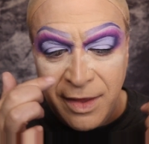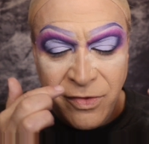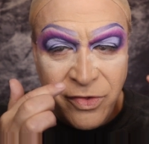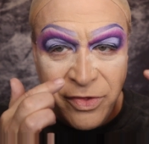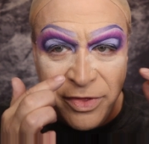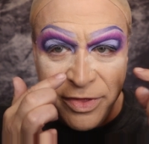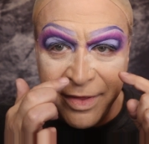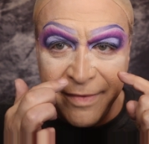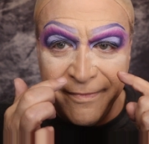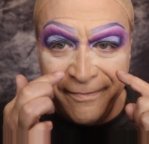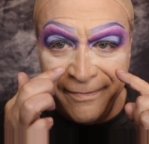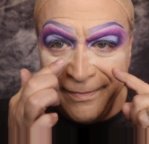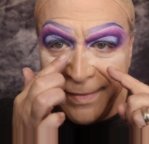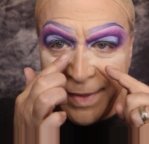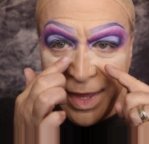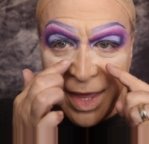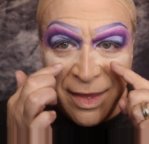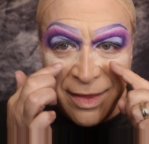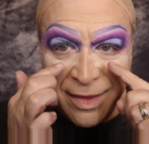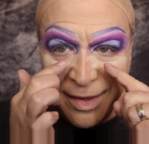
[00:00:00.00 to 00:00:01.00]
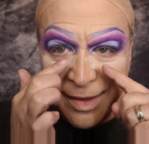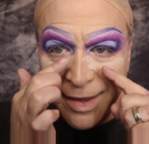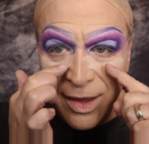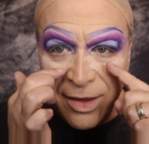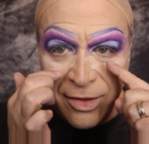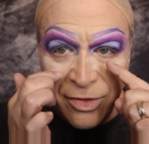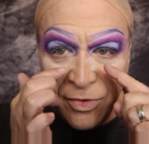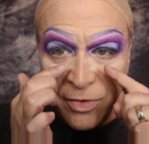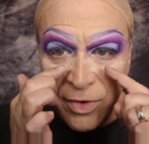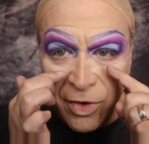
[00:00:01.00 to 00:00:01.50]
just got
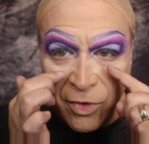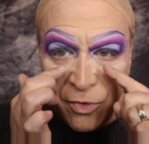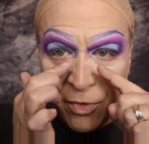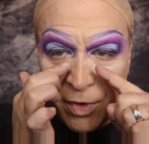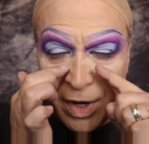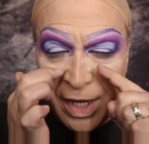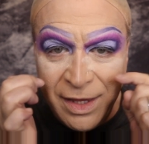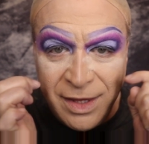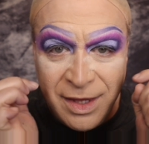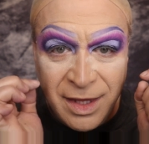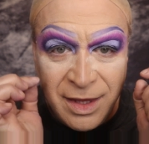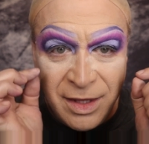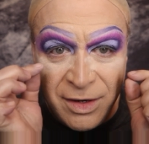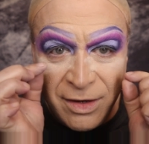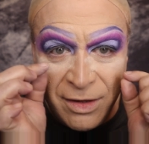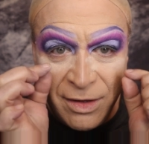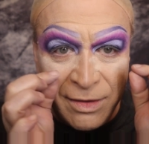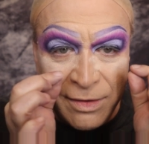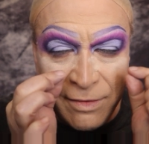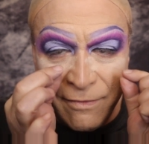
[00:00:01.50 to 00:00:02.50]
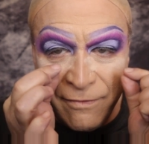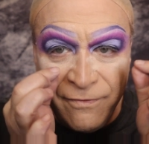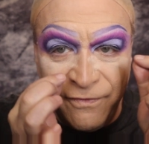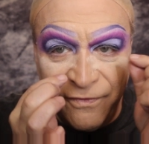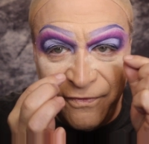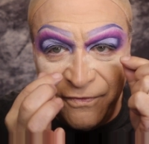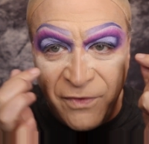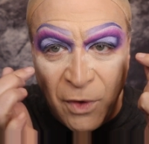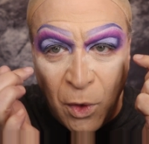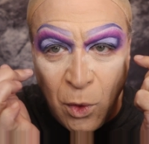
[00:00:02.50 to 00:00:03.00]
sort of crazy little
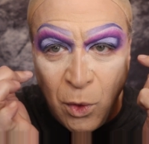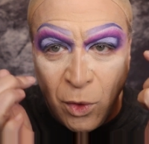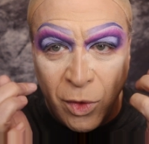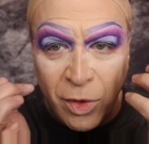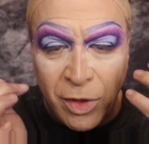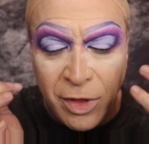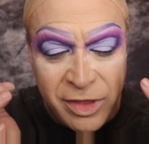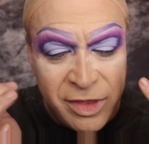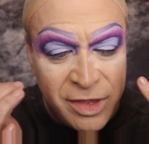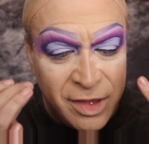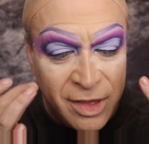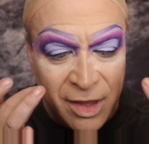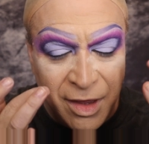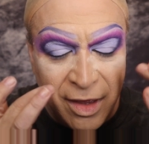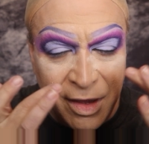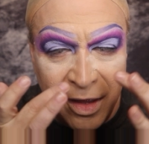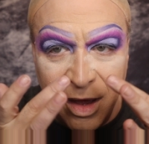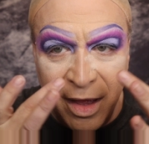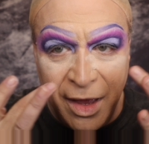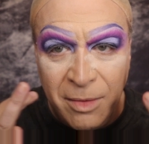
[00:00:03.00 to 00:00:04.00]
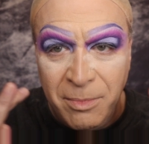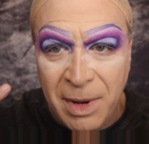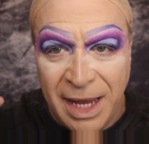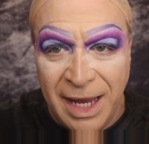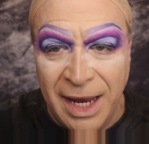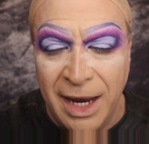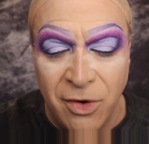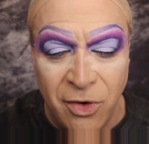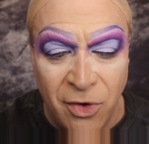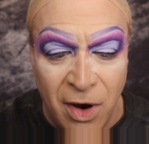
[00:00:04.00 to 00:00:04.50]
folds on my
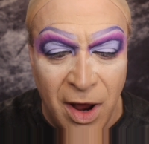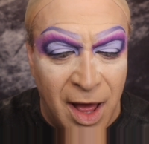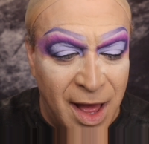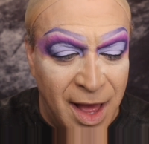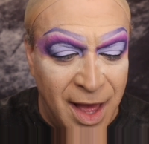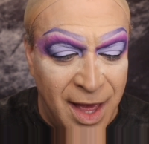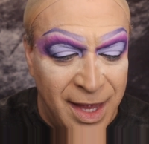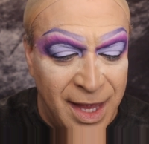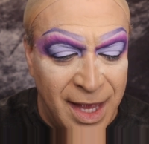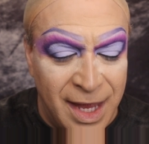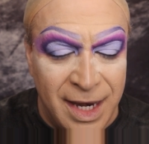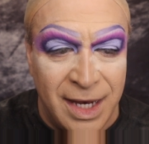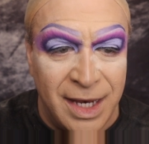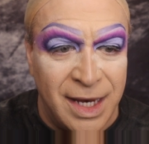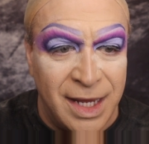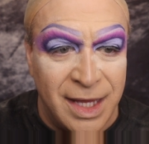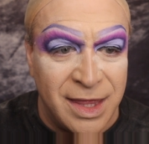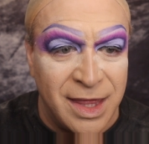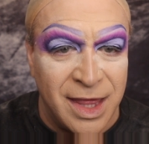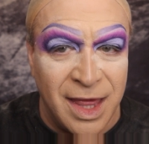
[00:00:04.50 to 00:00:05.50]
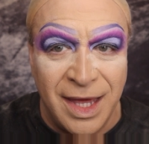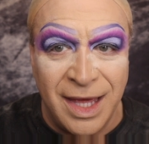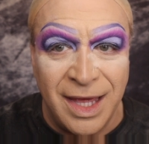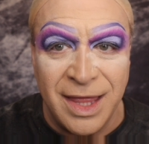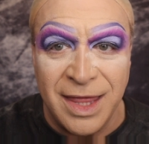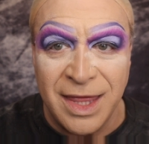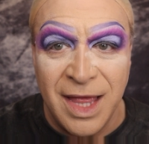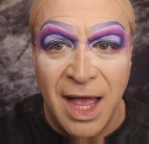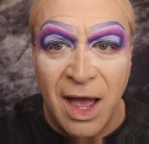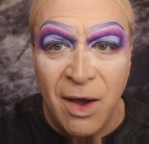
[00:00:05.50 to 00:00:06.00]
inner eye and it's like
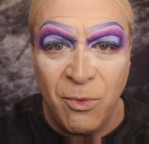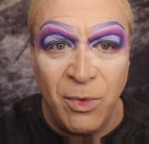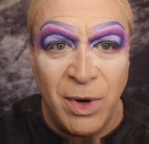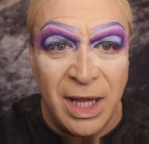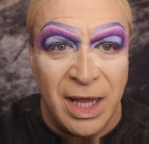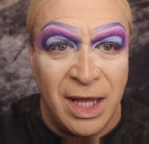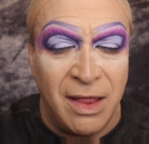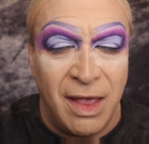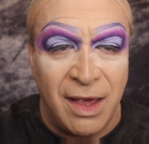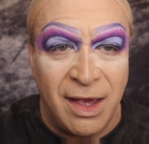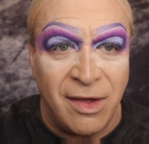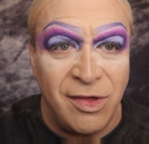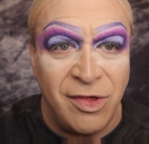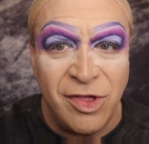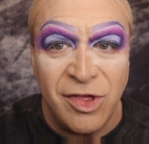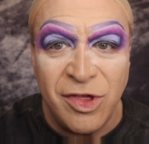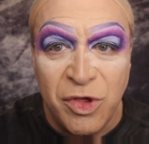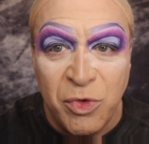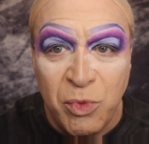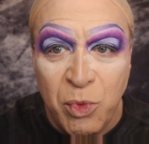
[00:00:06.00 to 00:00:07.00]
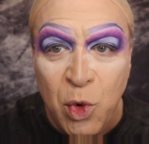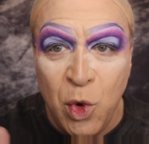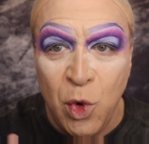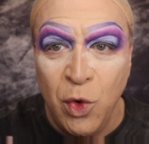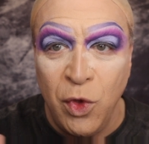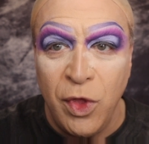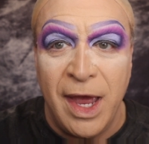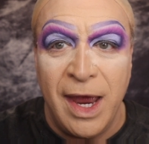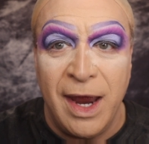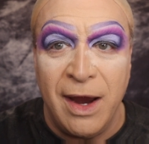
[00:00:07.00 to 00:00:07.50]
it's not really like a
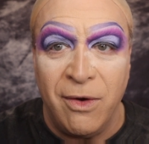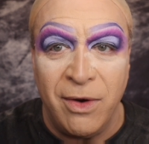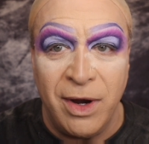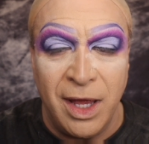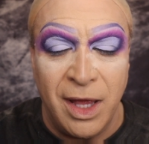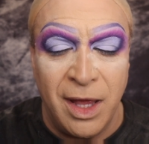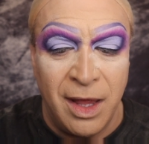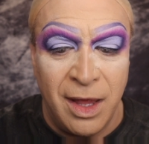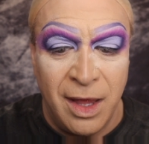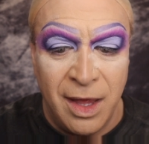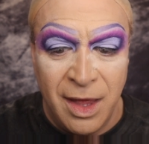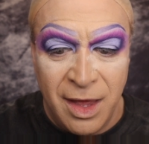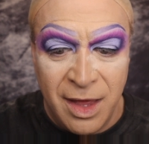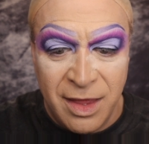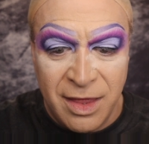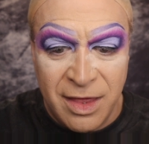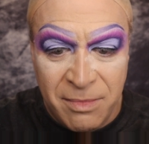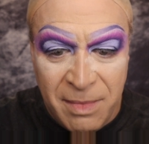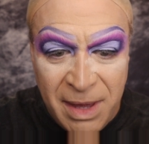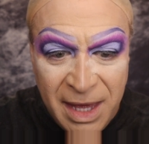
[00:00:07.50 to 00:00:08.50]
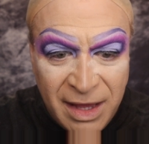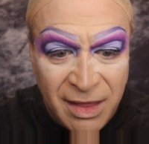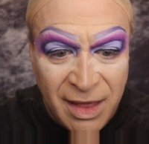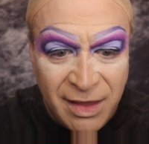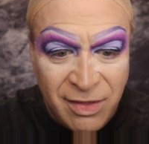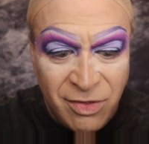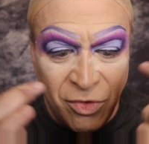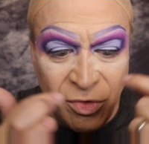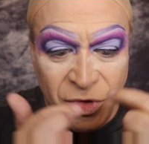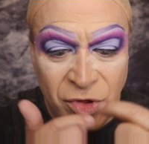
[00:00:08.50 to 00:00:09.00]
smooth area to make
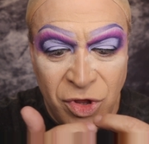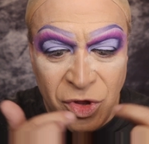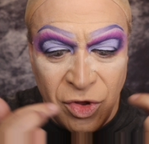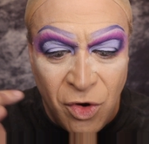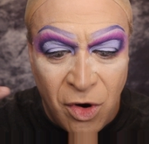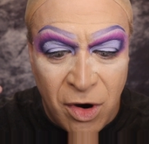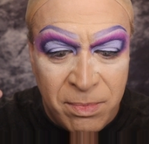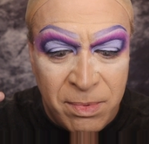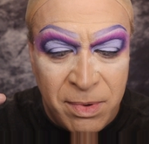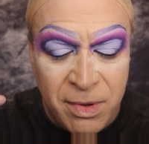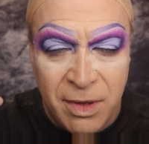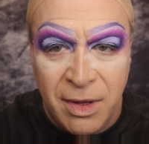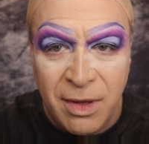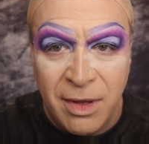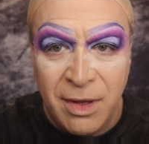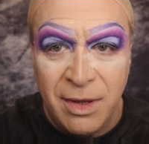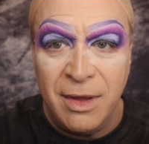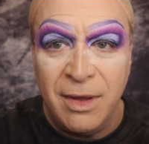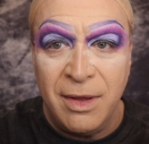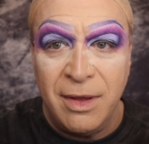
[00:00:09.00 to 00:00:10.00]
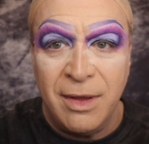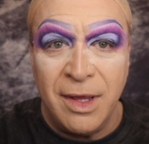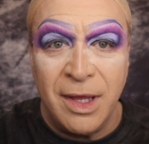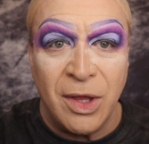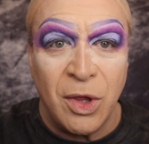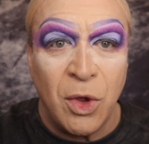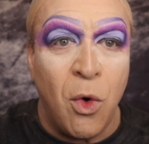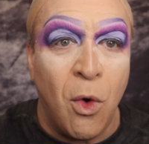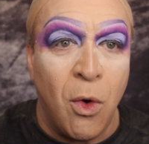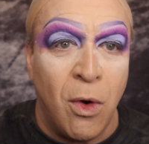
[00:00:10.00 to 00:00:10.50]
like those sharp
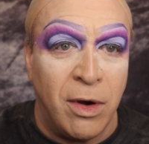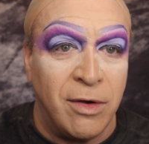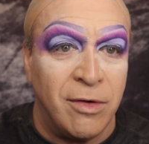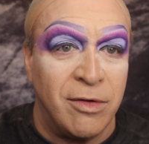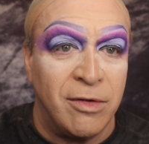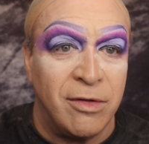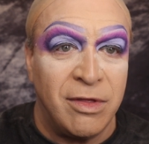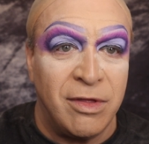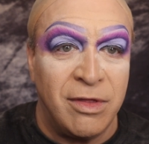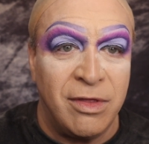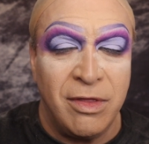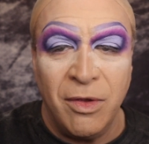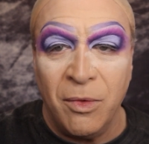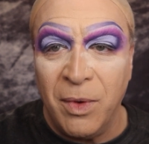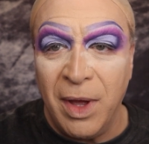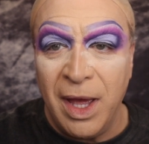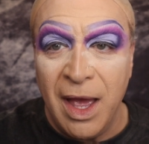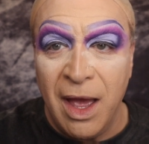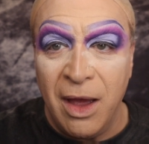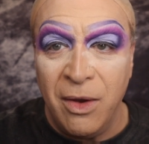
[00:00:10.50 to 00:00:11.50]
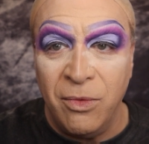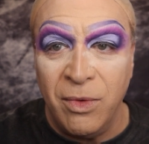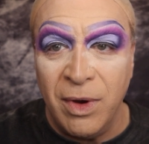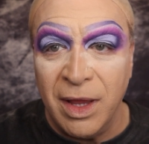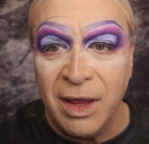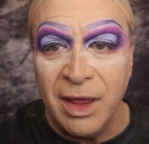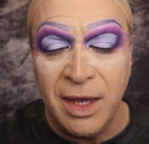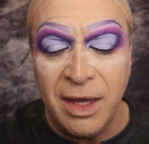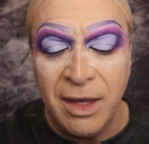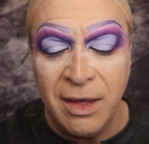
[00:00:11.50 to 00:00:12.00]
corners the way I
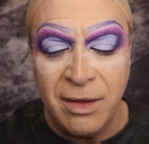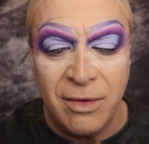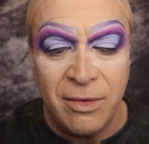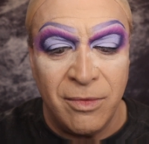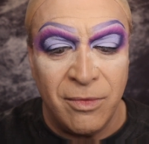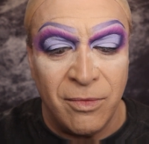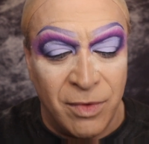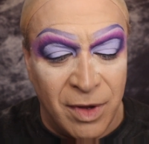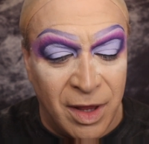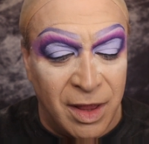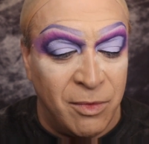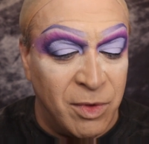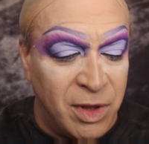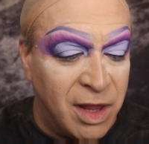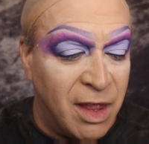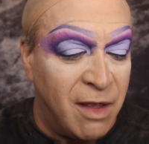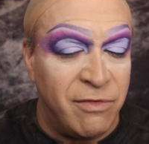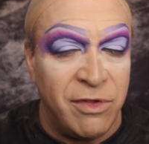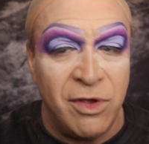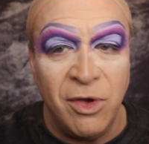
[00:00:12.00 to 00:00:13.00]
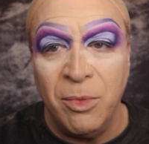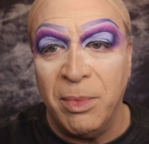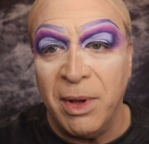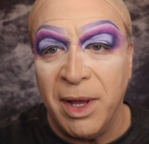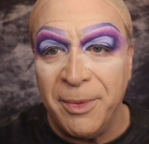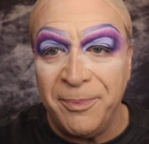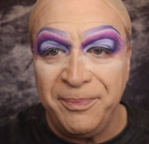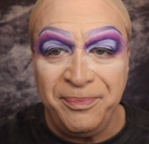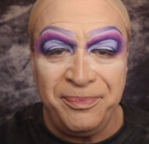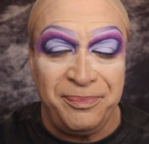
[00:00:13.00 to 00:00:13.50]
really really would love to
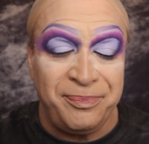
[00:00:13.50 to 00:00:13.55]
but